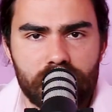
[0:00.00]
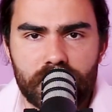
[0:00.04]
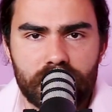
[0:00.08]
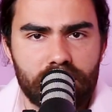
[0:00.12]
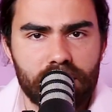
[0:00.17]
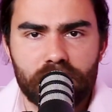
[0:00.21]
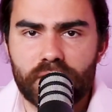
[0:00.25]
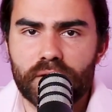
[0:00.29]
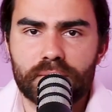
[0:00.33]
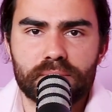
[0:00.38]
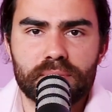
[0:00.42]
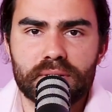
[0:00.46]
I
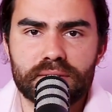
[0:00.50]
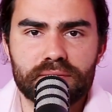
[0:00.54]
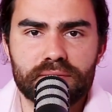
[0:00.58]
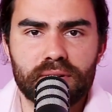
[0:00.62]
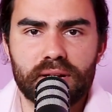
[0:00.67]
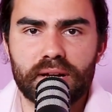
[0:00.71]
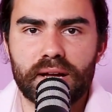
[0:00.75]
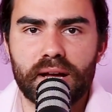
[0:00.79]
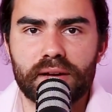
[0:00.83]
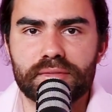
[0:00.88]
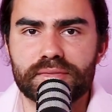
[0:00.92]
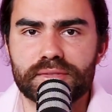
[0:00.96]
can't believe
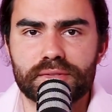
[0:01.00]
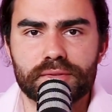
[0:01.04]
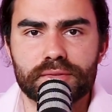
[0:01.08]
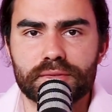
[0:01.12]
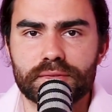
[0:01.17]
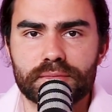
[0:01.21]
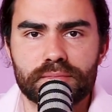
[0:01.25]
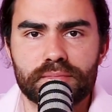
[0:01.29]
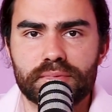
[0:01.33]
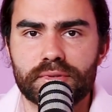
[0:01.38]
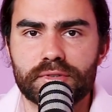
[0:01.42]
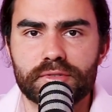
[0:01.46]
I have
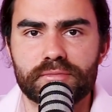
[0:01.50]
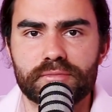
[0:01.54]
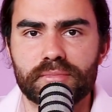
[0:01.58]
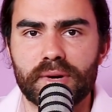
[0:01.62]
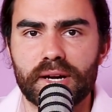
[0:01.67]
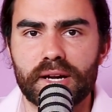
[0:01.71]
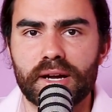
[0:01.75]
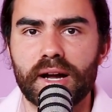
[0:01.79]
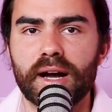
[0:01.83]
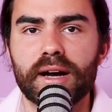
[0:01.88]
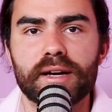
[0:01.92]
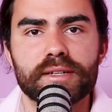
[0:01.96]
to prove
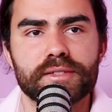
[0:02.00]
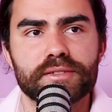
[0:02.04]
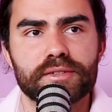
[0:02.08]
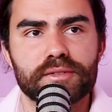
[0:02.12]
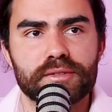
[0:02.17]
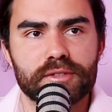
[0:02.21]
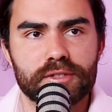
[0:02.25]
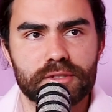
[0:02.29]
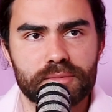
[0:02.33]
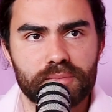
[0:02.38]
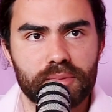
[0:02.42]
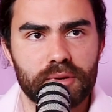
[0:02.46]
my height
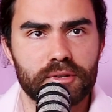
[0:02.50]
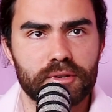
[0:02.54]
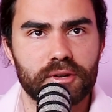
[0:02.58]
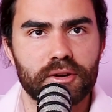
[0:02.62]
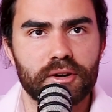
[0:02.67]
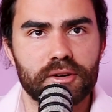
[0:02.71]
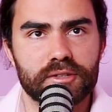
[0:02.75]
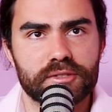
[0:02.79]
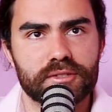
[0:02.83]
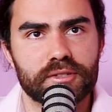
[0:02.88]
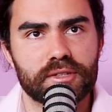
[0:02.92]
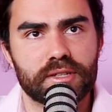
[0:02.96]
on this
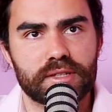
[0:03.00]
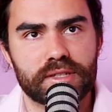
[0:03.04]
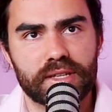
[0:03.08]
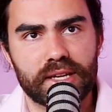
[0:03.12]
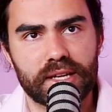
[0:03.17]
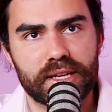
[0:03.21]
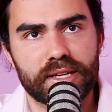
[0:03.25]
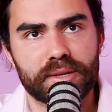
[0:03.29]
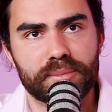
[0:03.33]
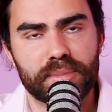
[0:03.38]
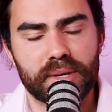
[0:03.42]
podcast on a daily